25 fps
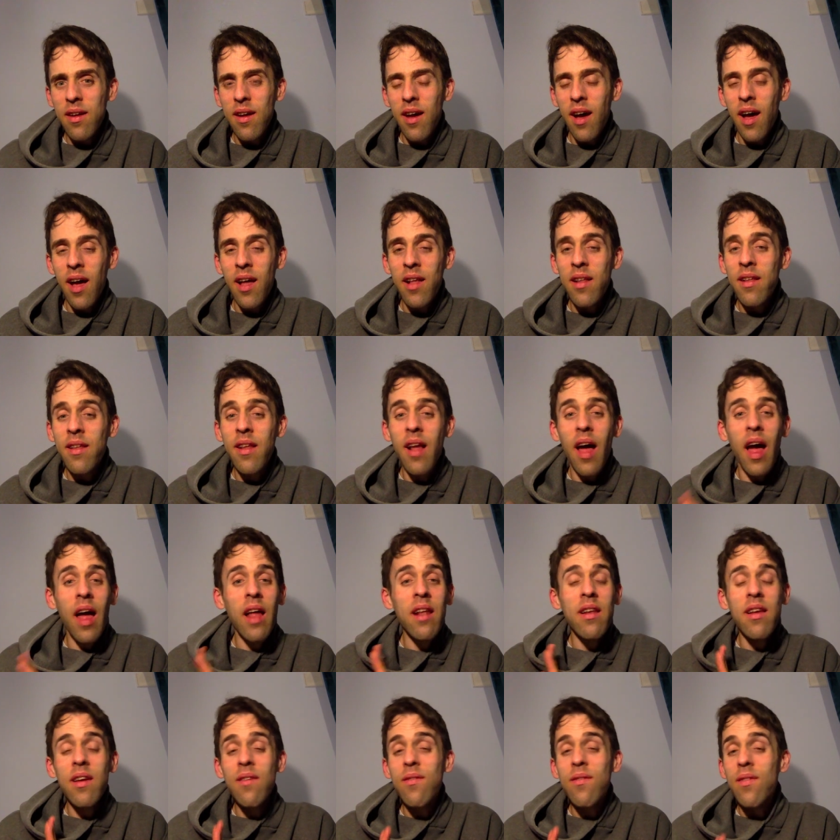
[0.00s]
And
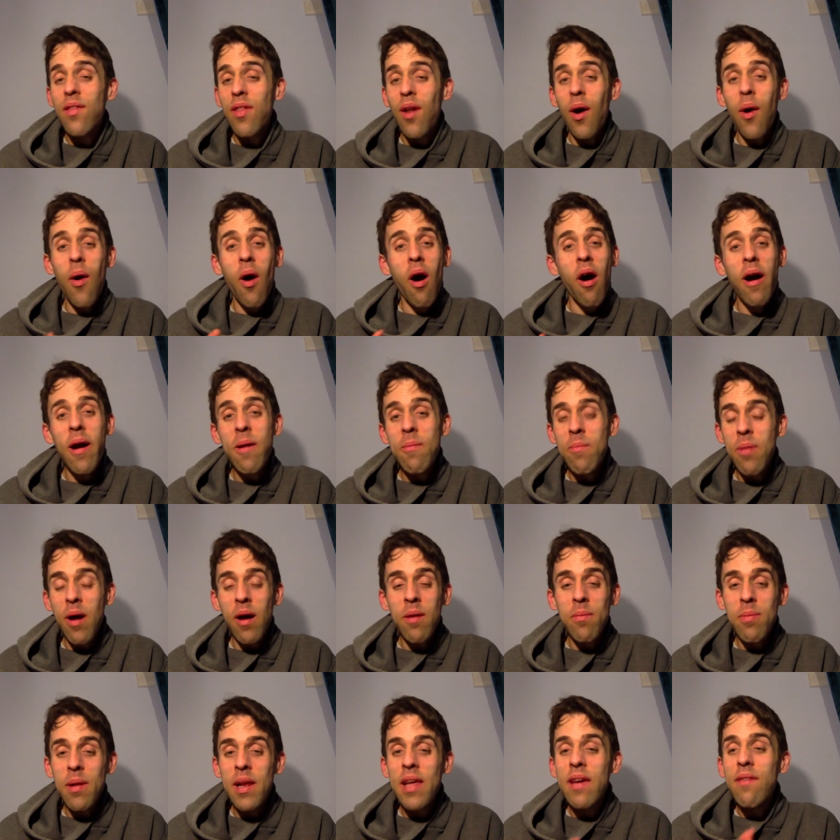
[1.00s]
and even though I I
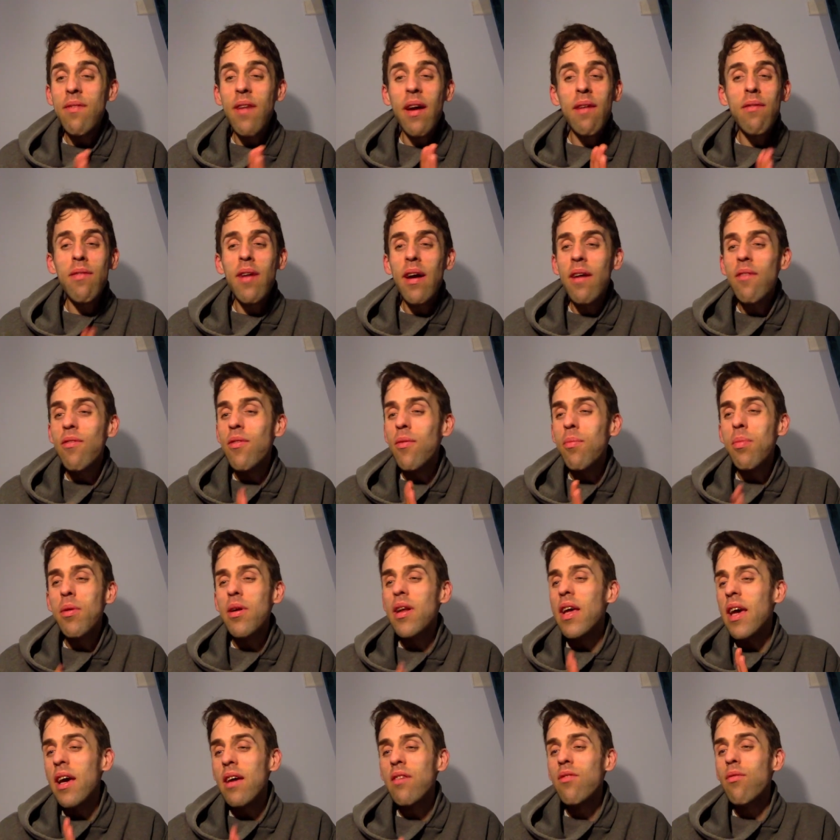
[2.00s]
believe
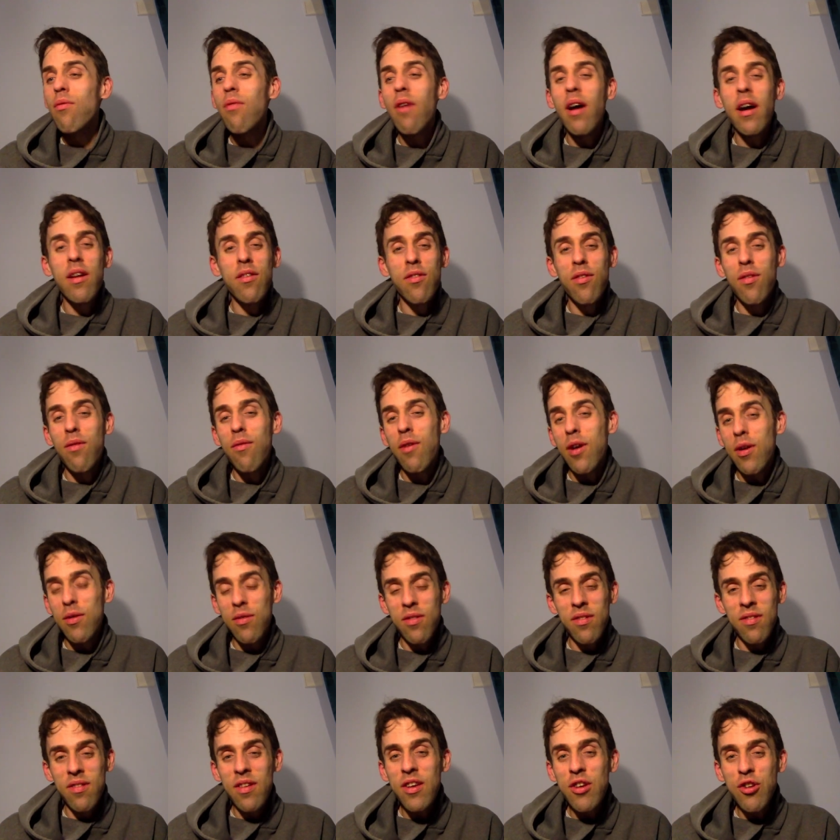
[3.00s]
everybody has a right to their own
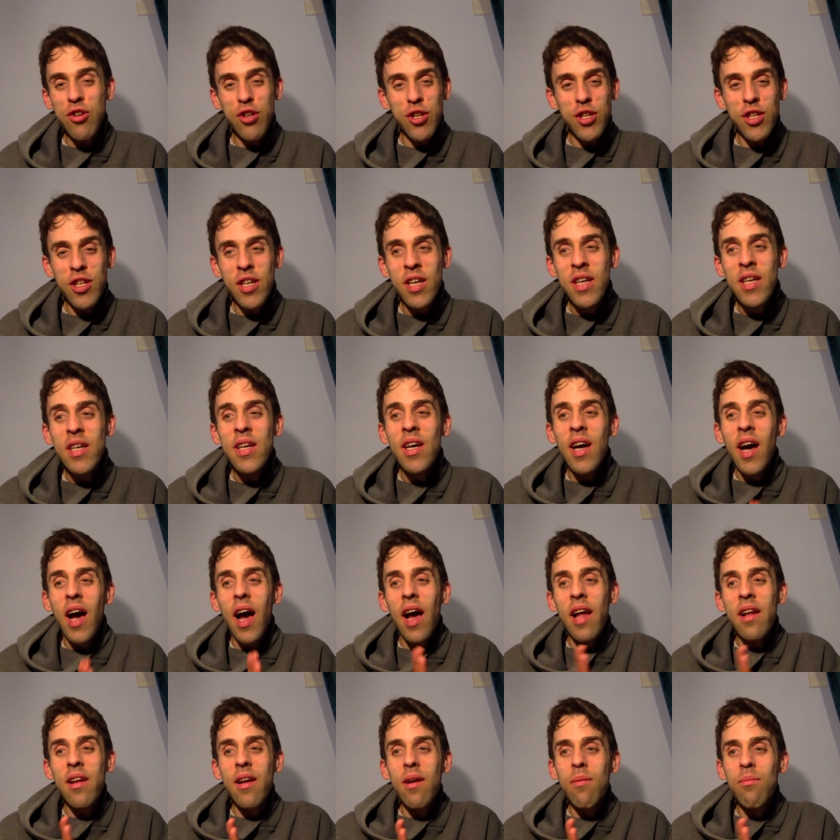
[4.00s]
decision,
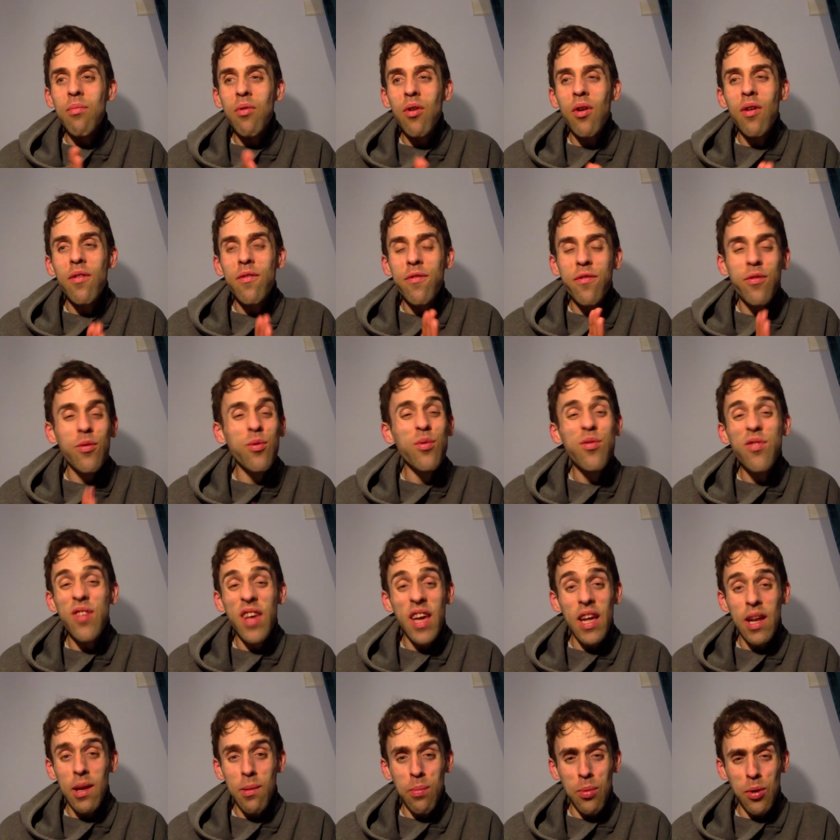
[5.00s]
and I'm not forcing
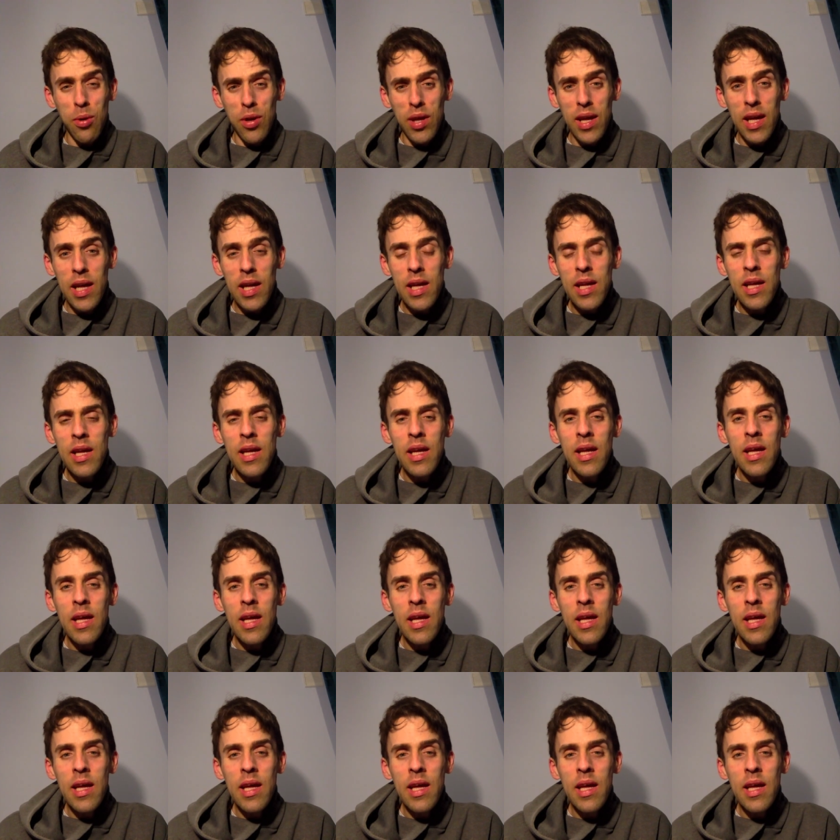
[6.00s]
anybody,